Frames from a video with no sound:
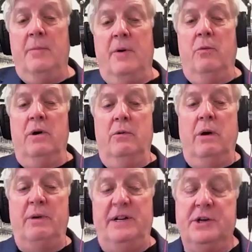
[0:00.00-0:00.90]

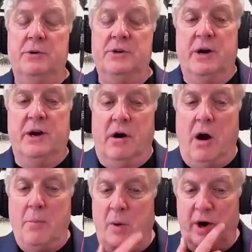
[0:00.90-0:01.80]
what we do during our
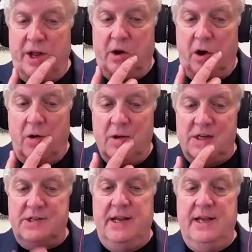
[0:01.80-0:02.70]
onboarding call
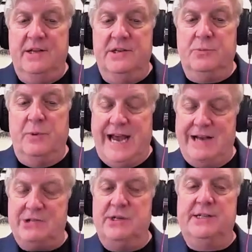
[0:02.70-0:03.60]
is we
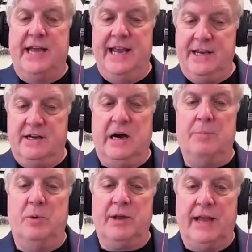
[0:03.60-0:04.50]
actually take a
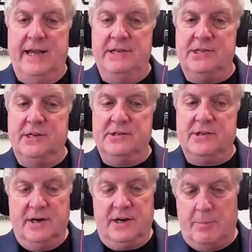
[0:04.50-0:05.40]
couple cases,
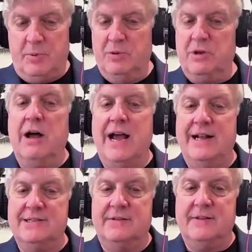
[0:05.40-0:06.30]
a couple
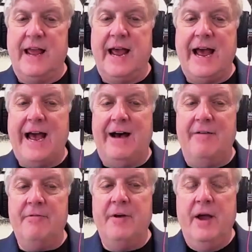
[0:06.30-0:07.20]
clients that they
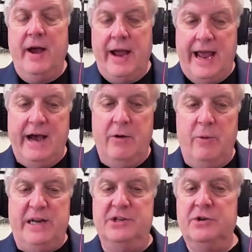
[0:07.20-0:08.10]
have,
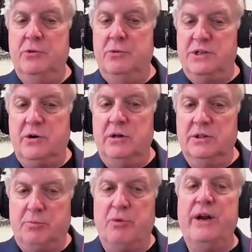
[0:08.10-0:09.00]
and we do what's
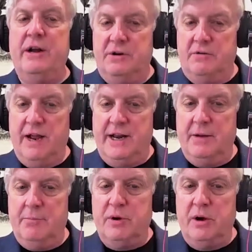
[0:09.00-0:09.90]
called a
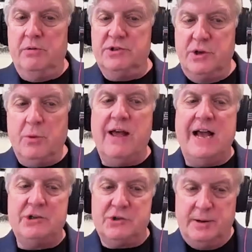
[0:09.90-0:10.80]
pre-underwriting approach. So we'll
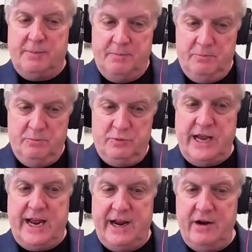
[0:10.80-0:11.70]
actually
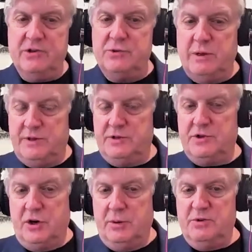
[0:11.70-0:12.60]
say, here's what the
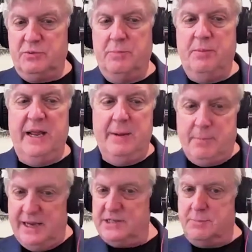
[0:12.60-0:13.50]
terms would be
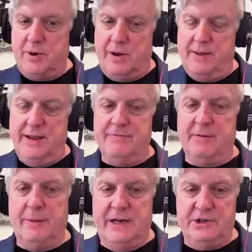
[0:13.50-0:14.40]
based upon the
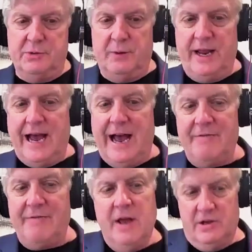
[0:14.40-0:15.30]
information we
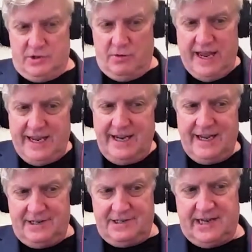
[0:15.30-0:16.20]
have, so they can
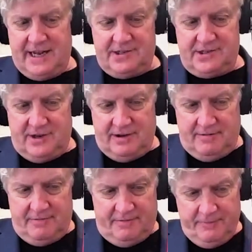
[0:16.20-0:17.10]
get a sense
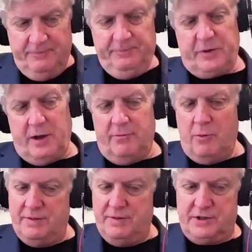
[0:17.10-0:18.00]
of
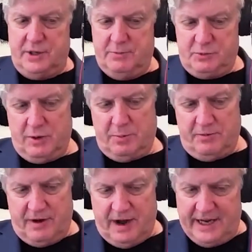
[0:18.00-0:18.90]
what the terms we're
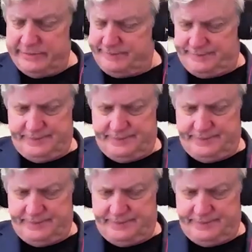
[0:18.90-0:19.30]
providing.